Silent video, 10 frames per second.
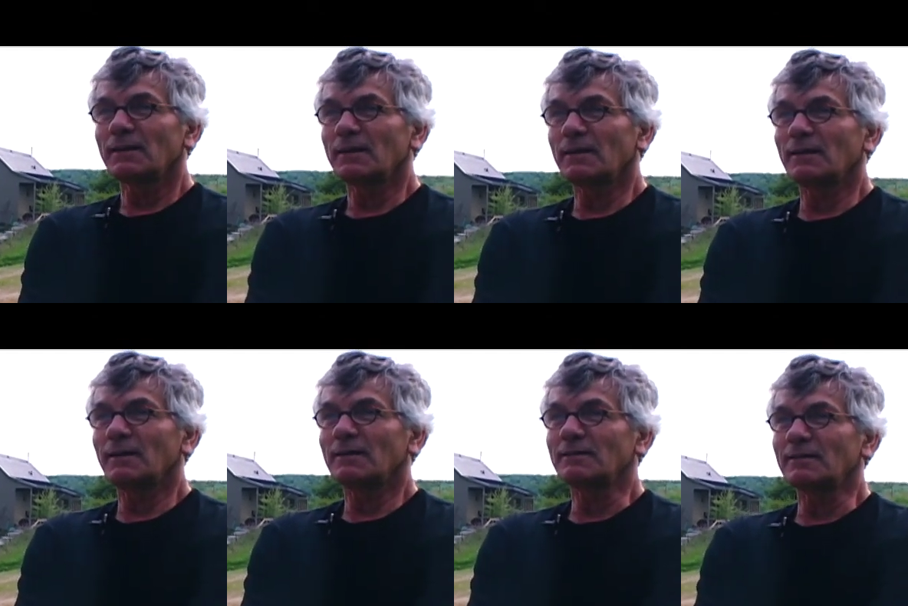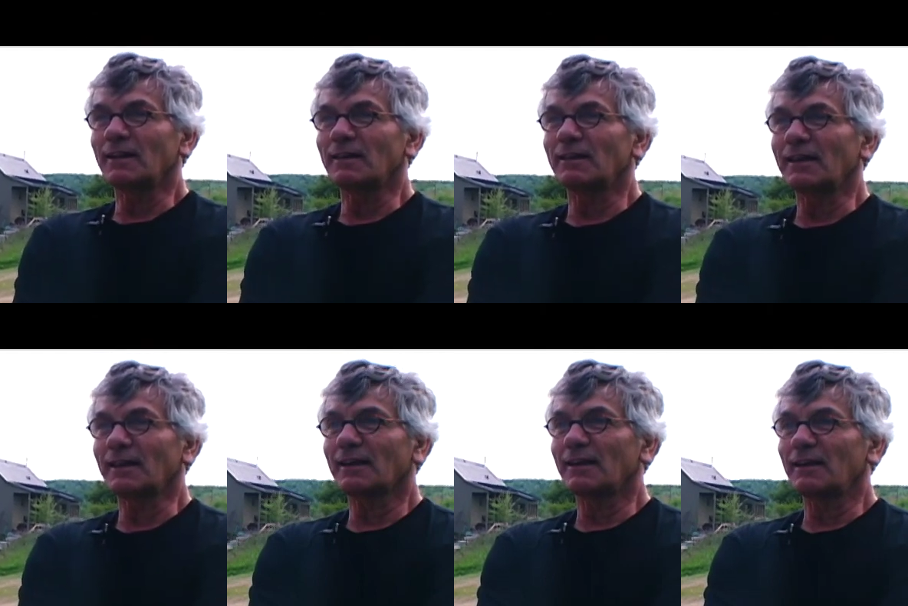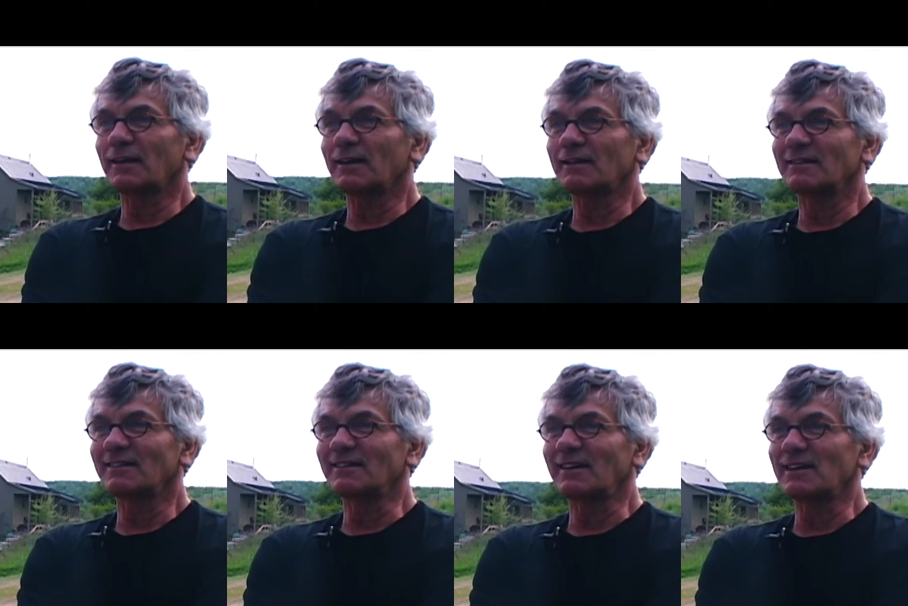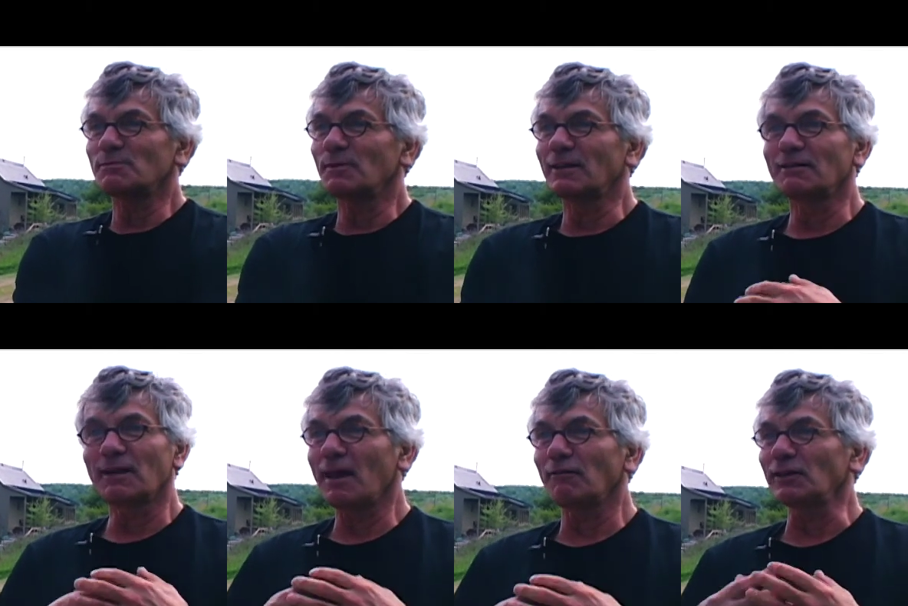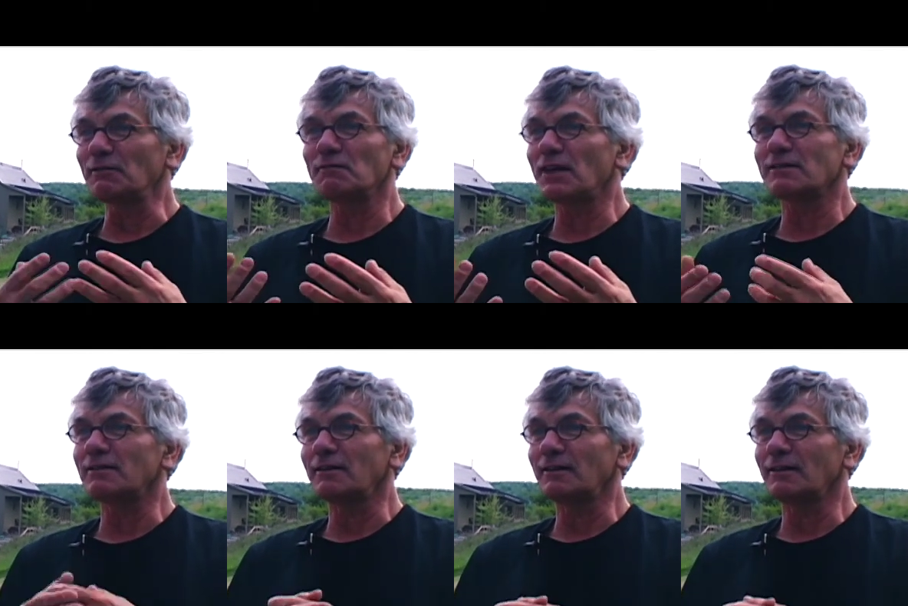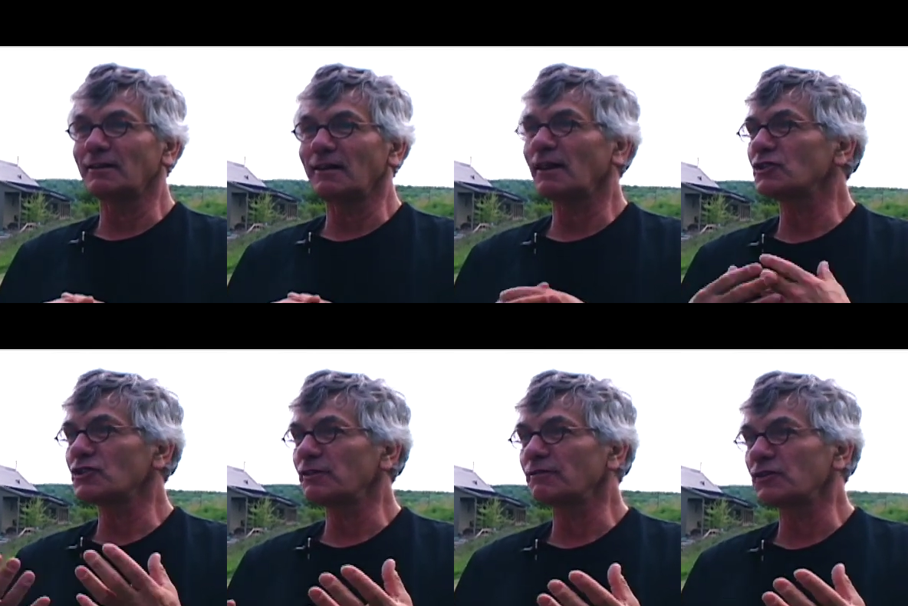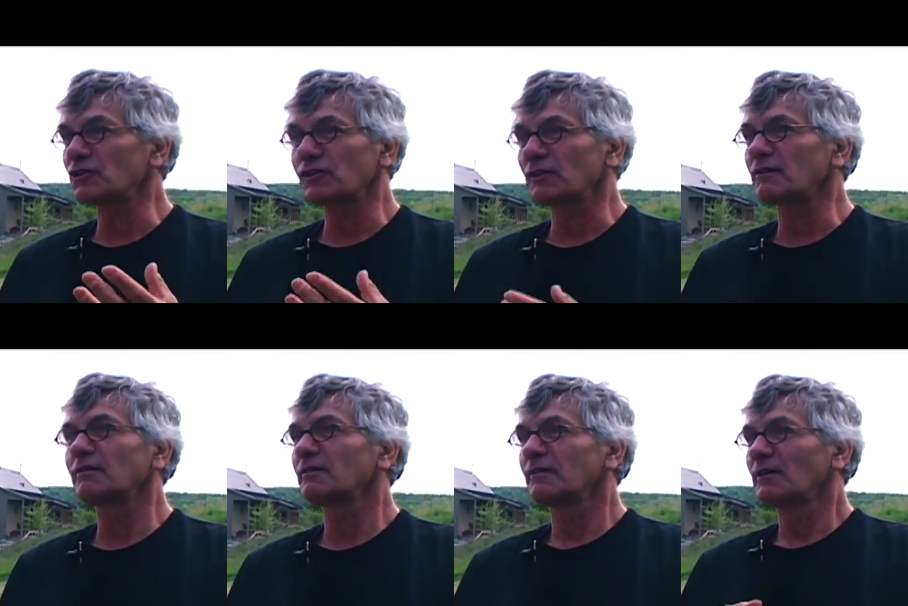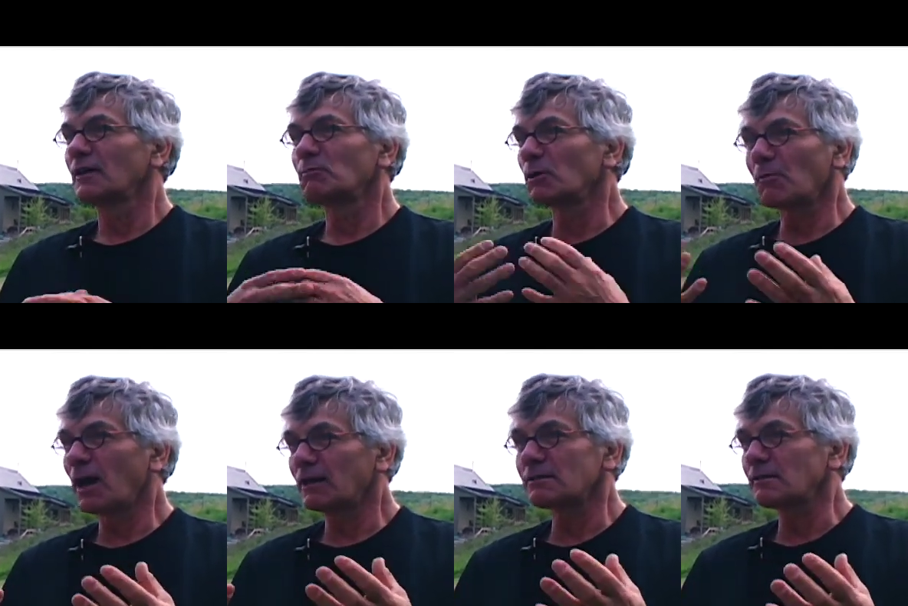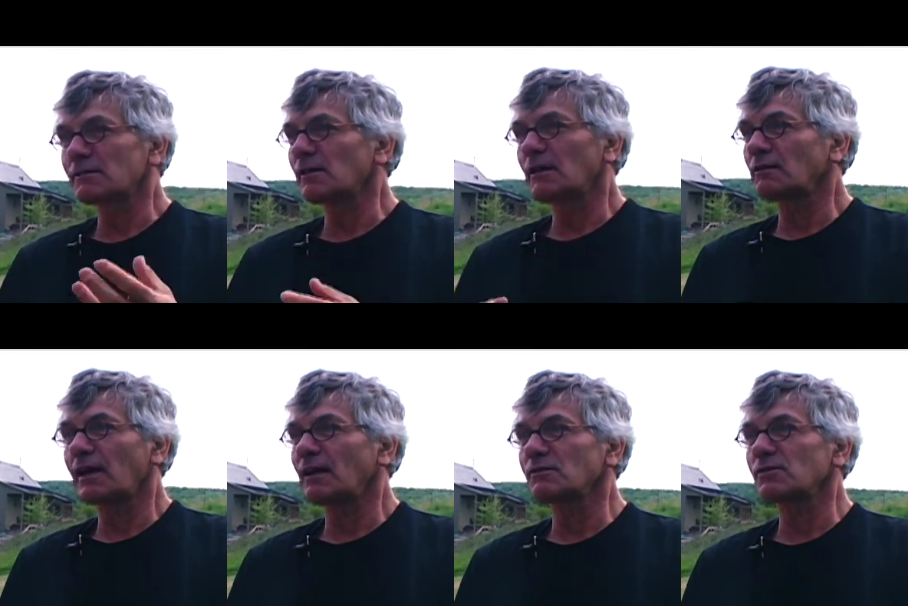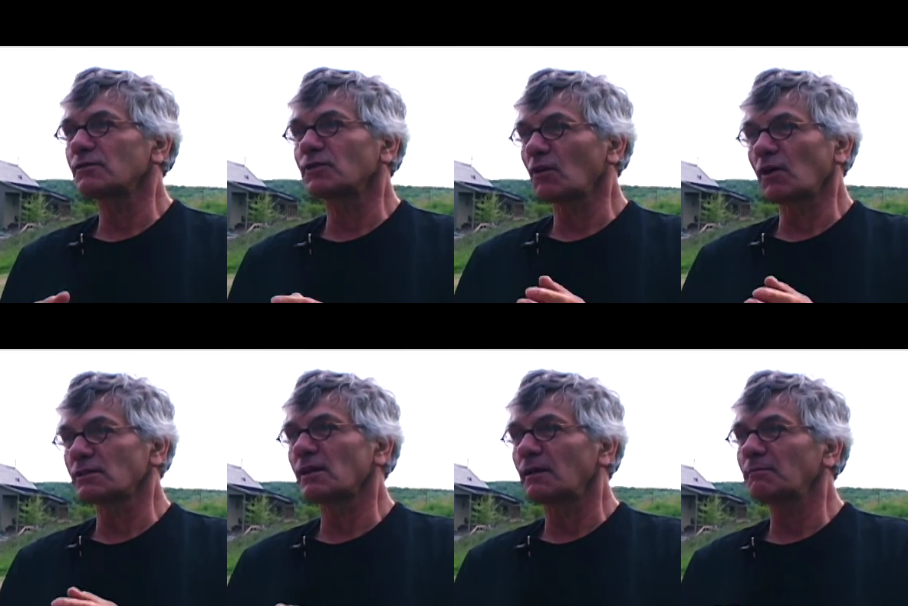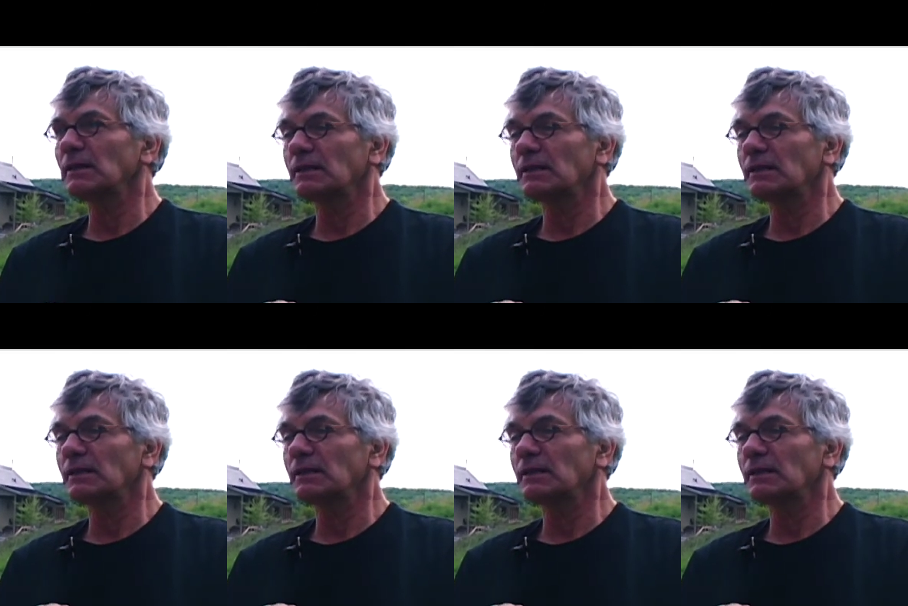I think has been heavily invested in energy efficient, more modestly scaled houses for a long time.